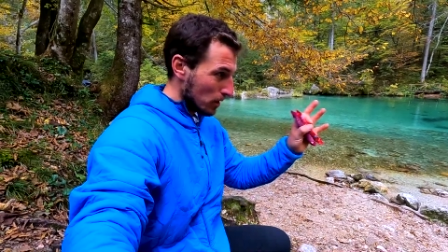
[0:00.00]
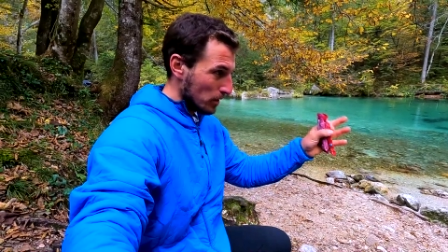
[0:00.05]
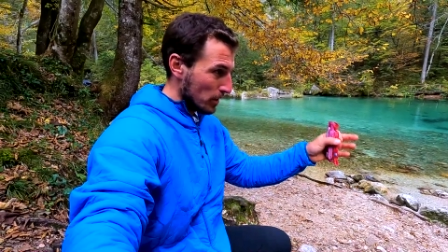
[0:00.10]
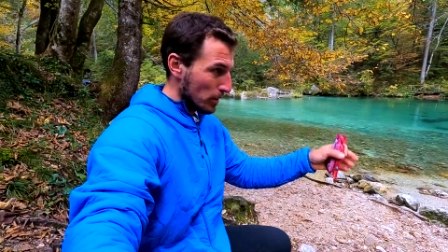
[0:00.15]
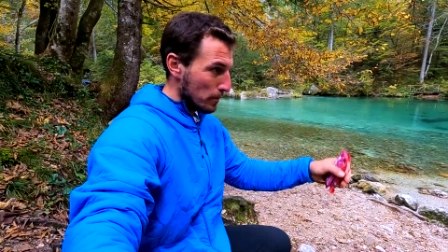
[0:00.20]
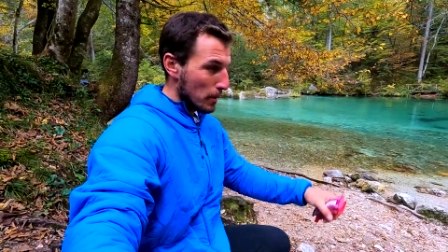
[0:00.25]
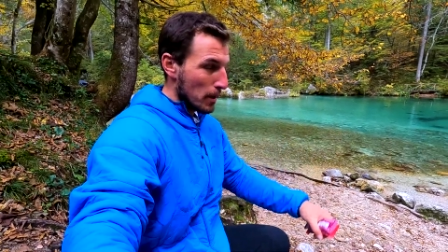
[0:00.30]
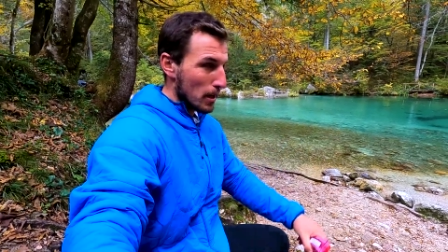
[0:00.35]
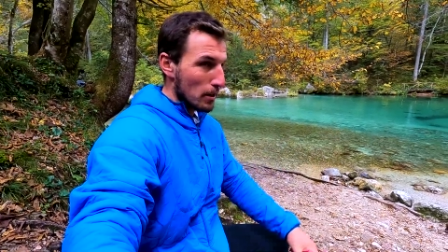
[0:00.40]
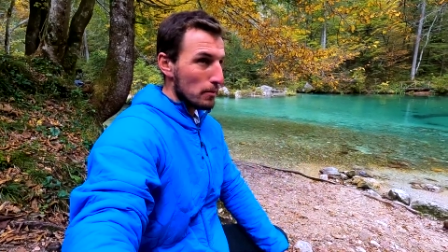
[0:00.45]

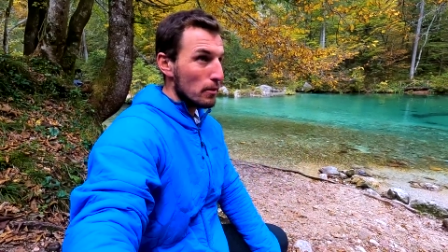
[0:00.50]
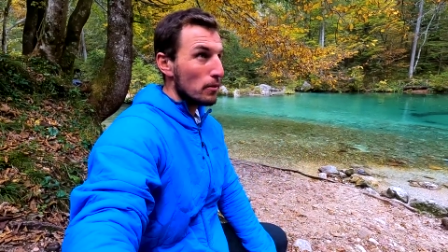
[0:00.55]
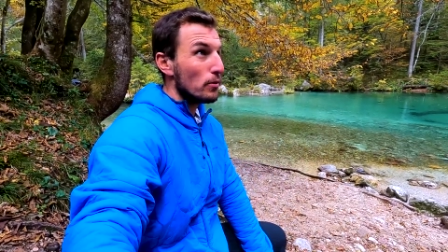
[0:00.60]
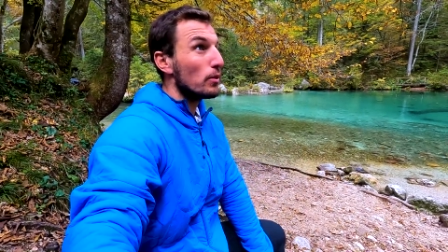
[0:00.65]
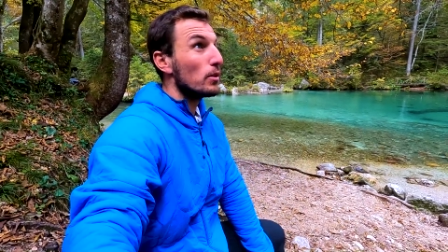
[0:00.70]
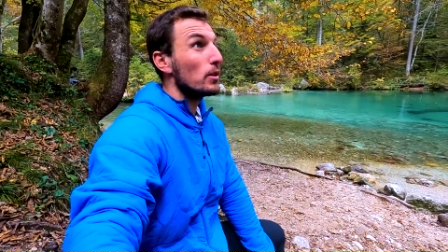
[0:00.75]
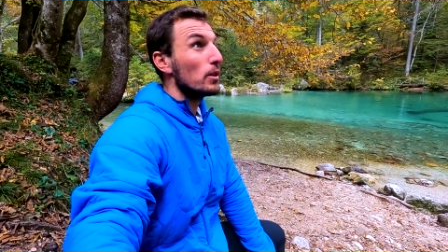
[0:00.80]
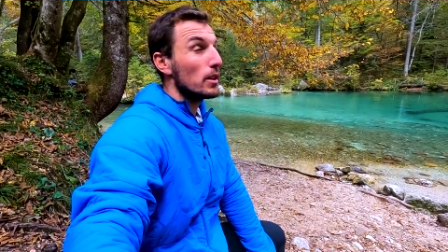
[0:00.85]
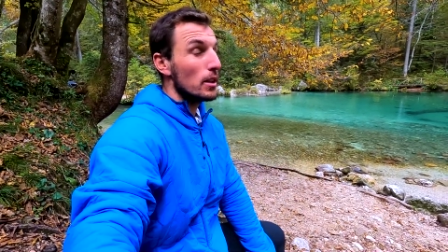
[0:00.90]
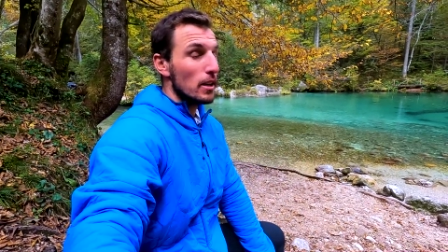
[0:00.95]
hurry back
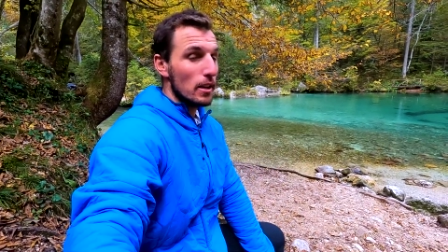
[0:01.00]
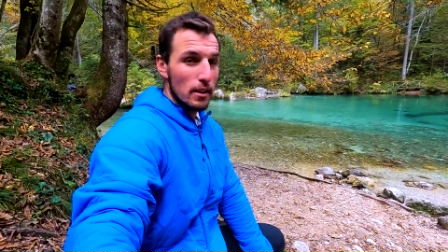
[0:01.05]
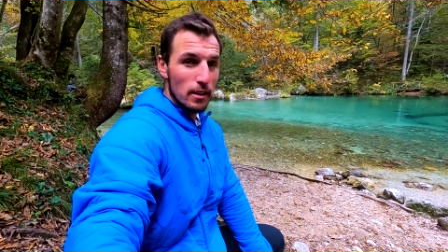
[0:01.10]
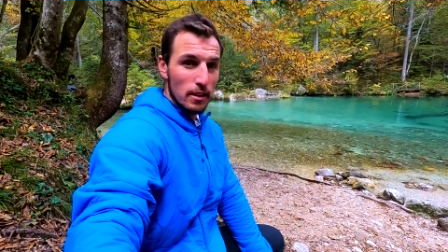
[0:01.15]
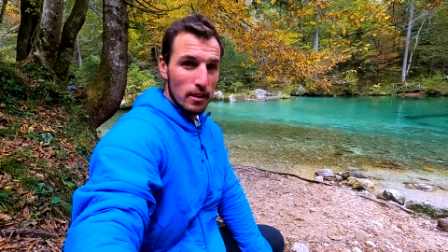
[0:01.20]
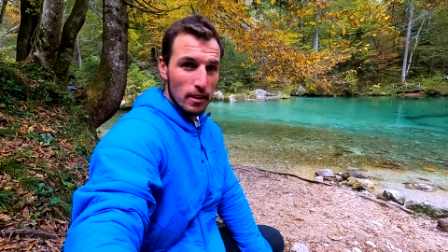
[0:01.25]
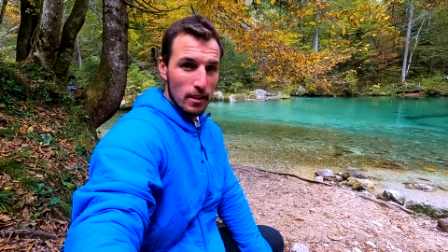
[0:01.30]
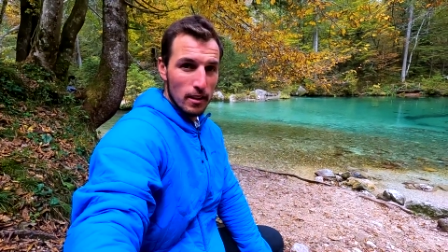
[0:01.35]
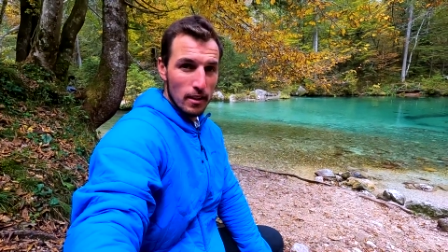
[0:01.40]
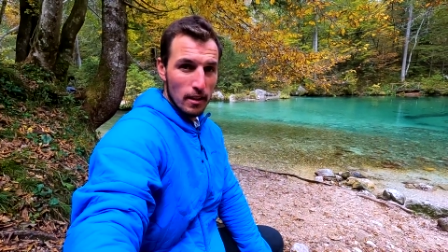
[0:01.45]
before the
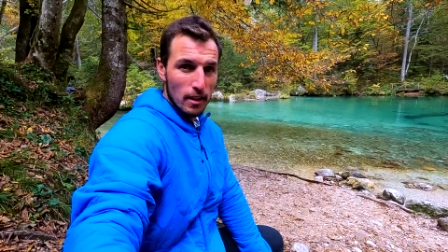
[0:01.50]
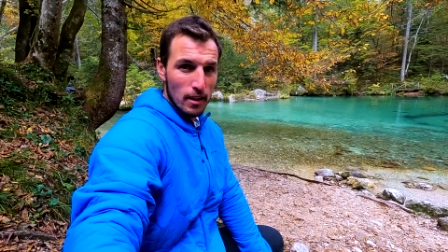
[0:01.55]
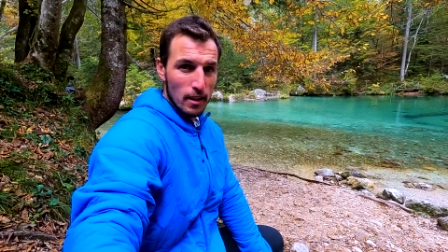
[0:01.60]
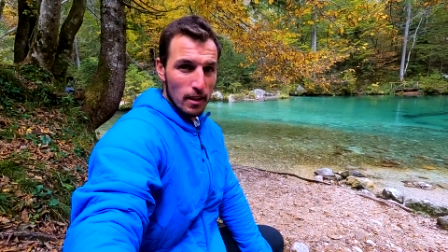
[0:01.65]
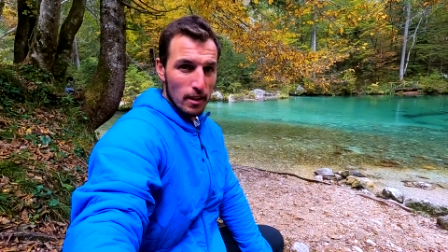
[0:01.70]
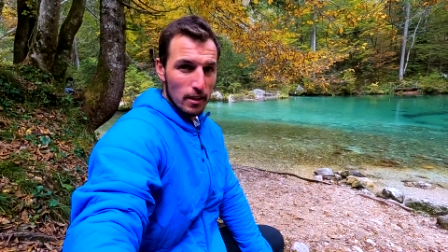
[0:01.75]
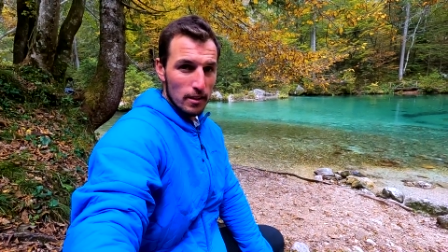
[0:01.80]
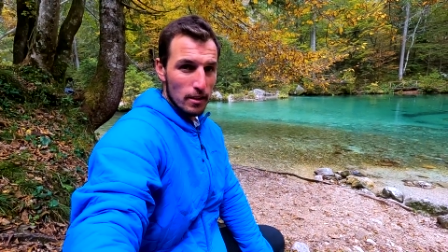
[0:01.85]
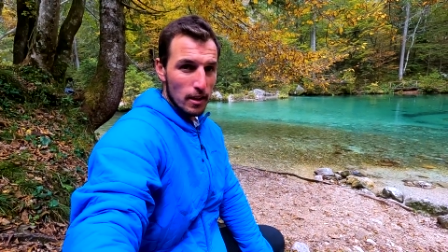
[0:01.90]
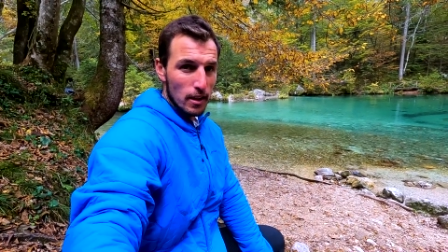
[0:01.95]

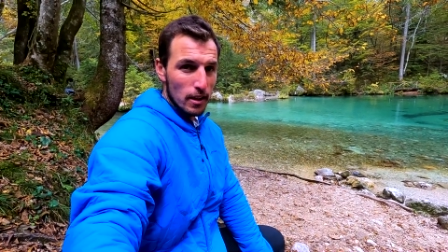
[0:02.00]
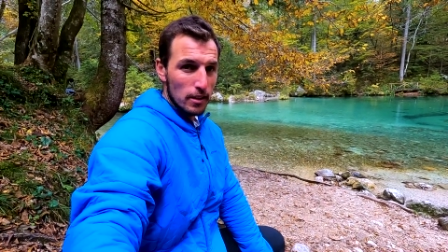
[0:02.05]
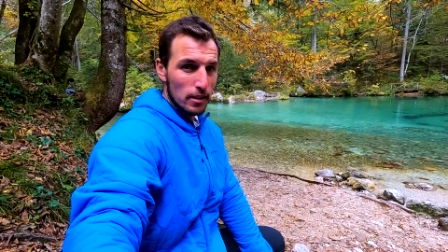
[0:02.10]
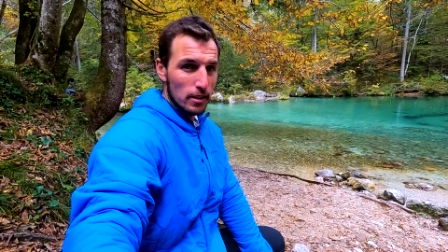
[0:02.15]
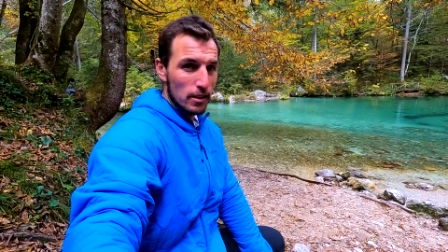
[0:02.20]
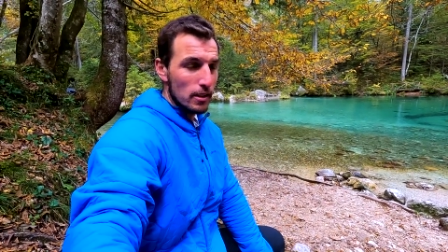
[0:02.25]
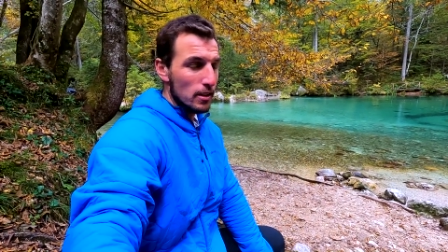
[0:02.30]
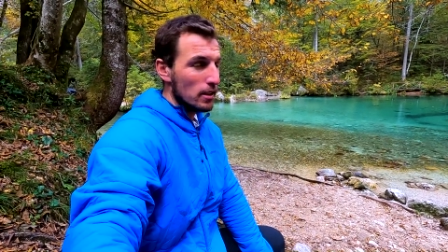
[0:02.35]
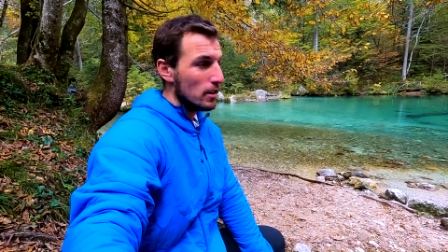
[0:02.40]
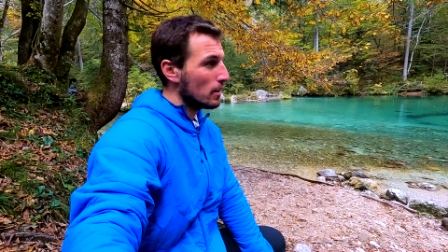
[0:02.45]
dark.